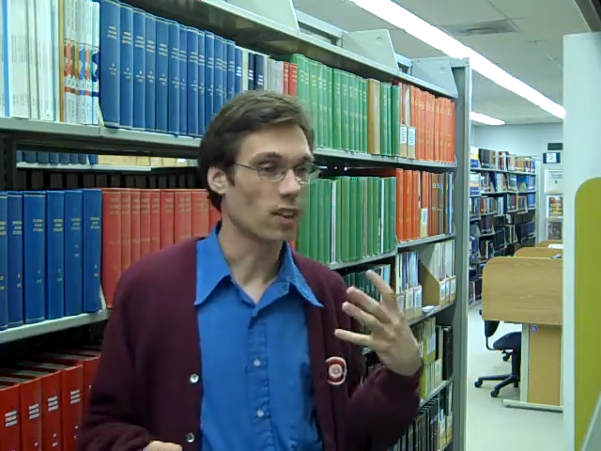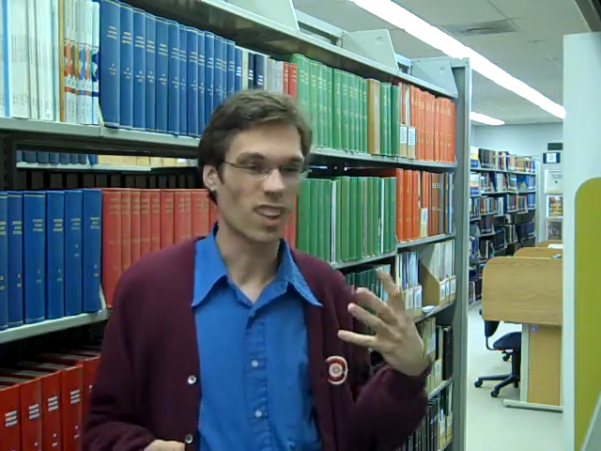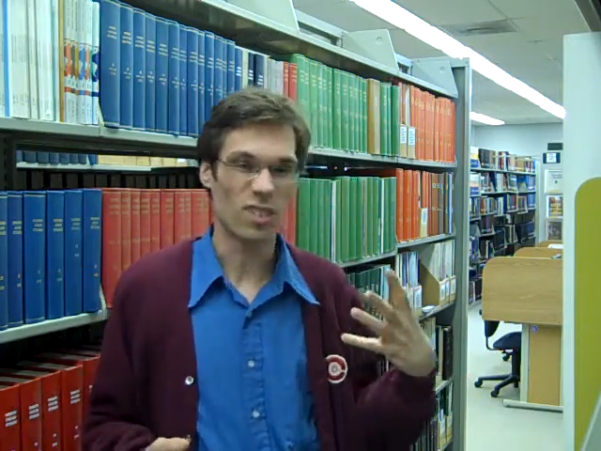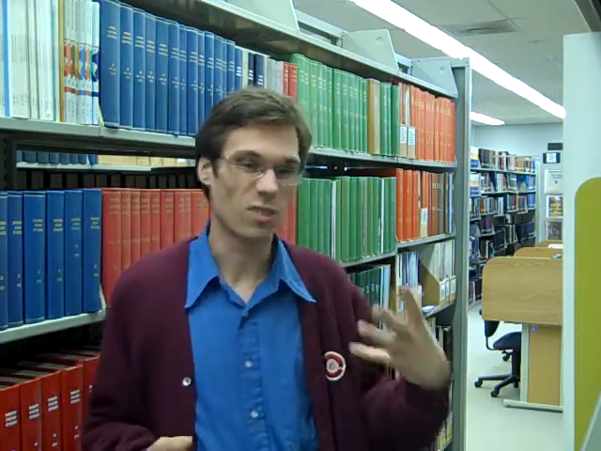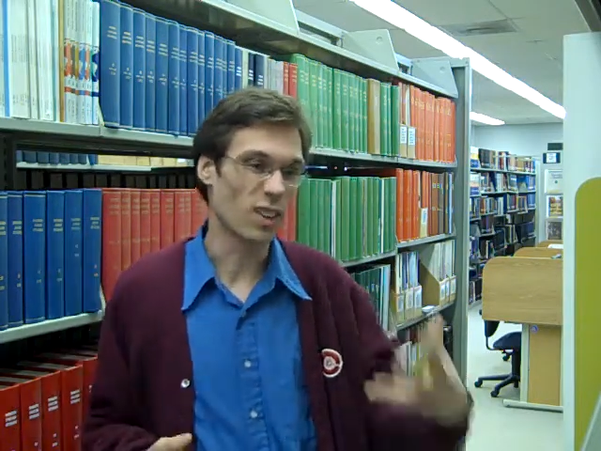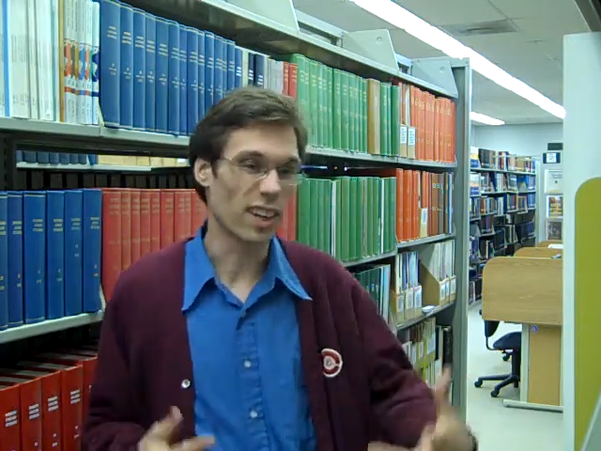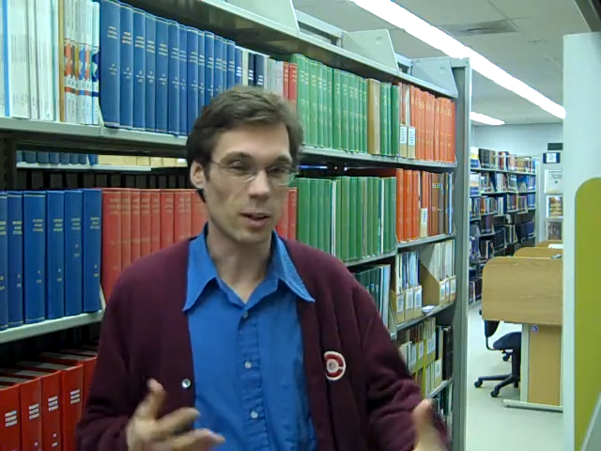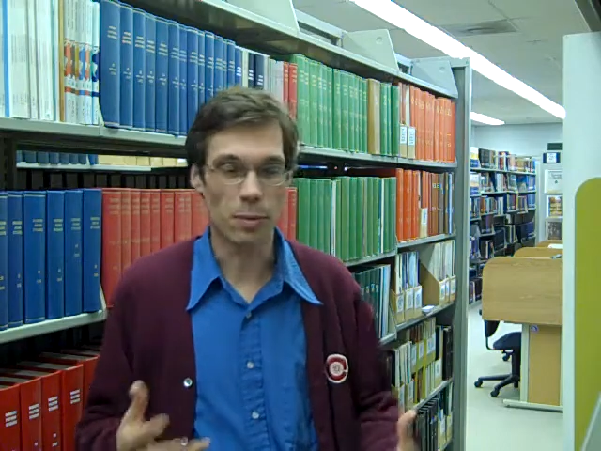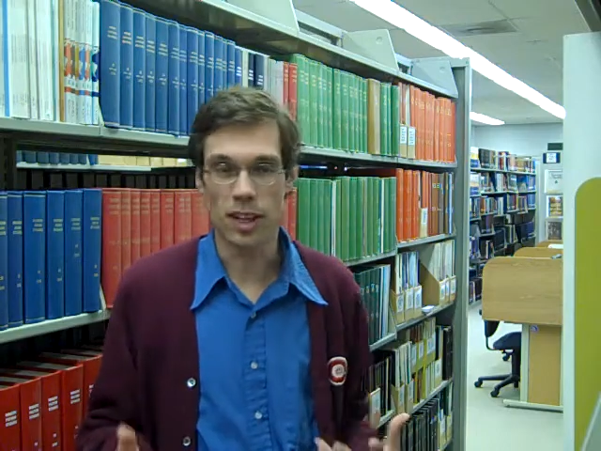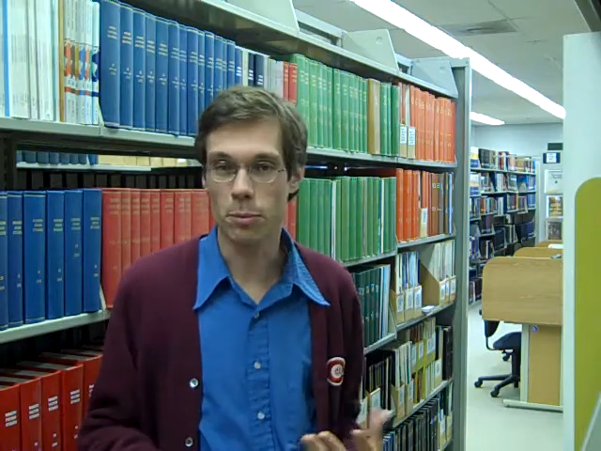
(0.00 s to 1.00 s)
like
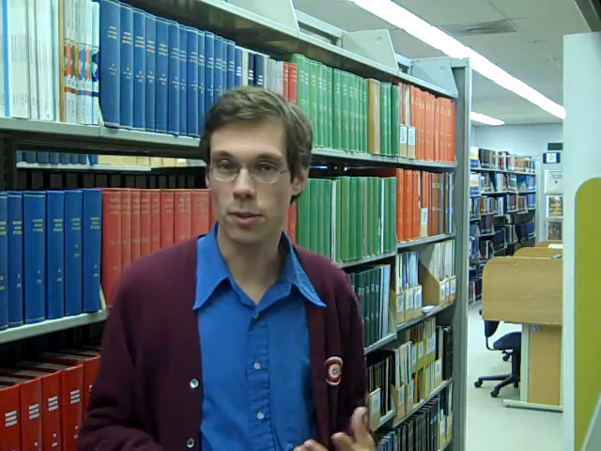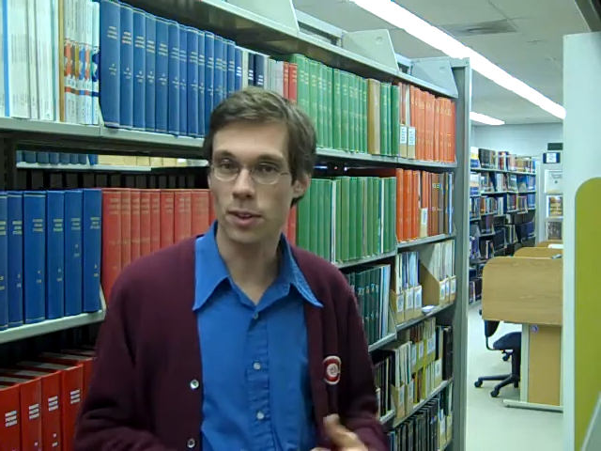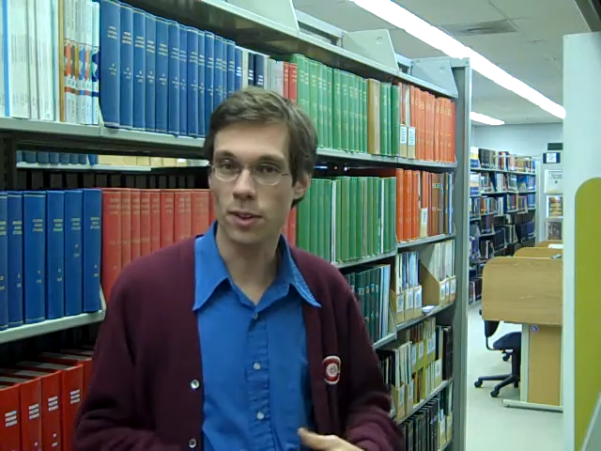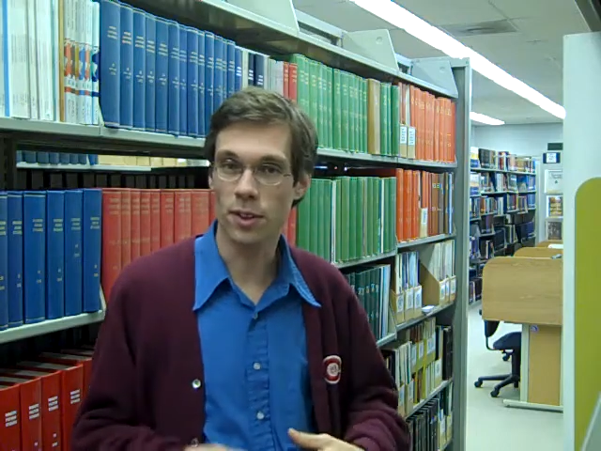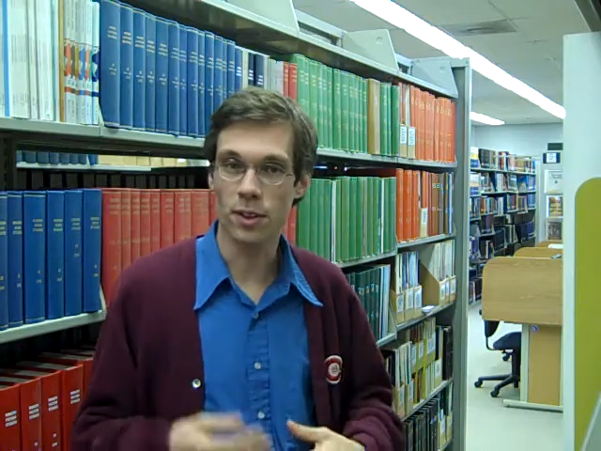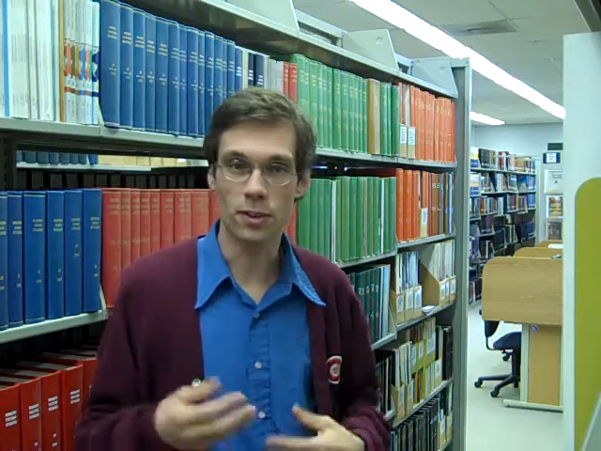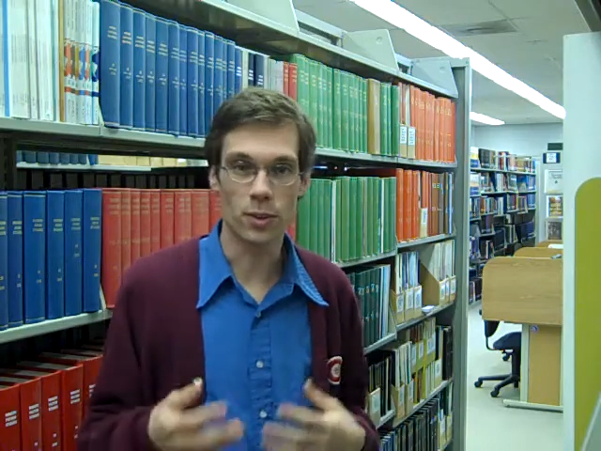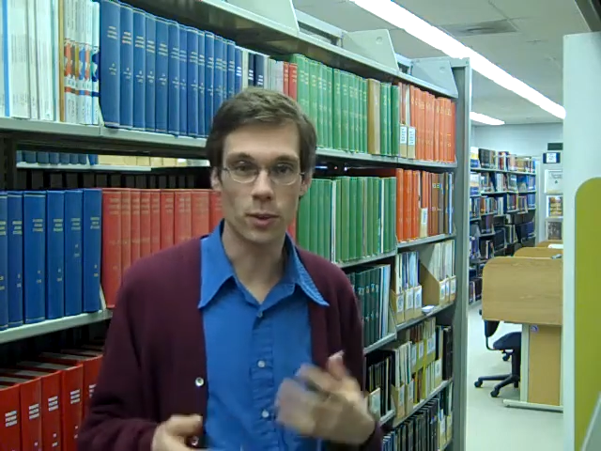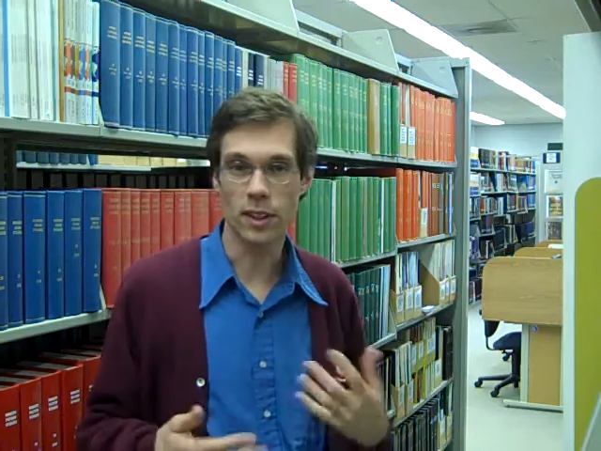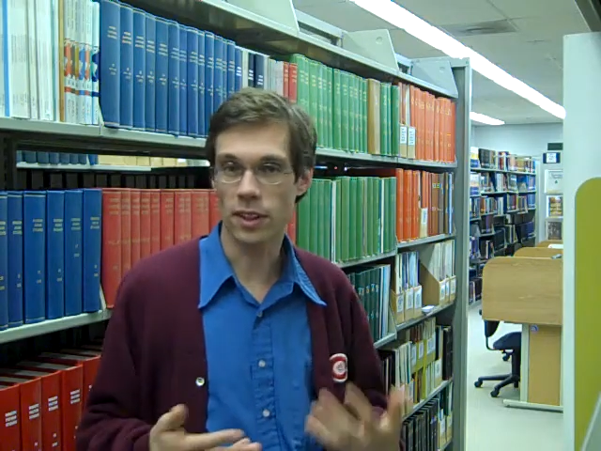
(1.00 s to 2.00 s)
writing a paper,
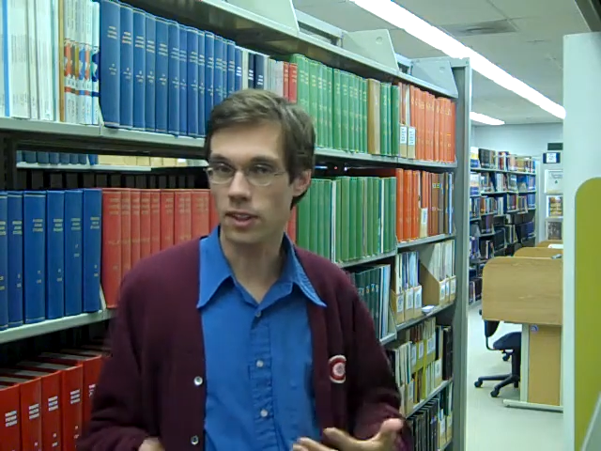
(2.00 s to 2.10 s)
doing